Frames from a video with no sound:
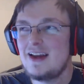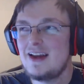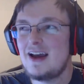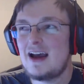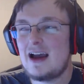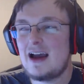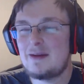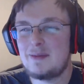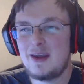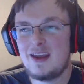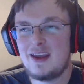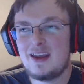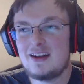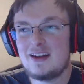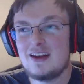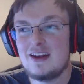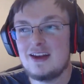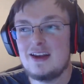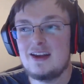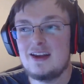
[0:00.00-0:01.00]
I
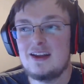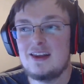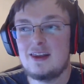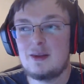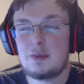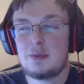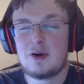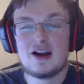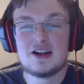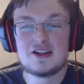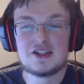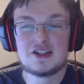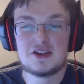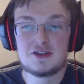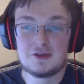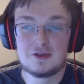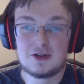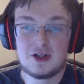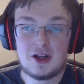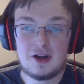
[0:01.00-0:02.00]
mean, the
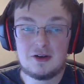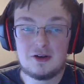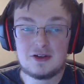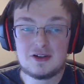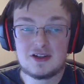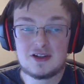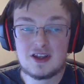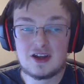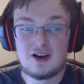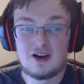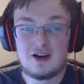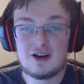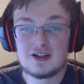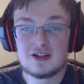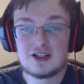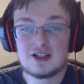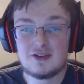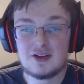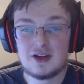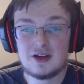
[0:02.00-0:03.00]
processor alone is the
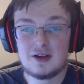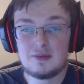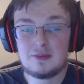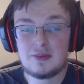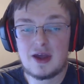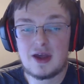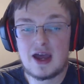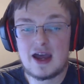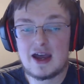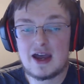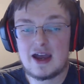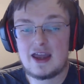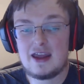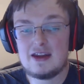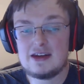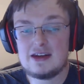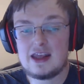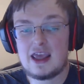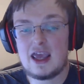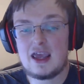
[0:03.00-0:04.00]
cost of a
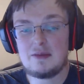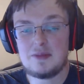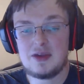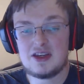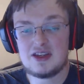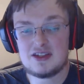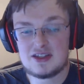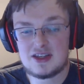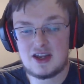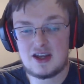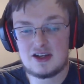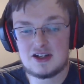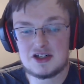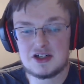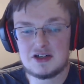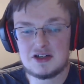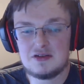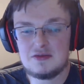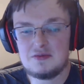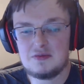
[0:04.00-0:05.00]
high-end gaming
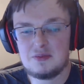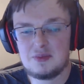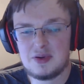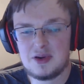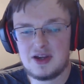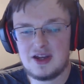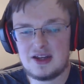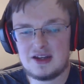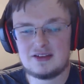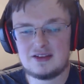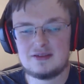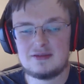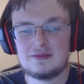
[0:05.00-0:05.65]
station, but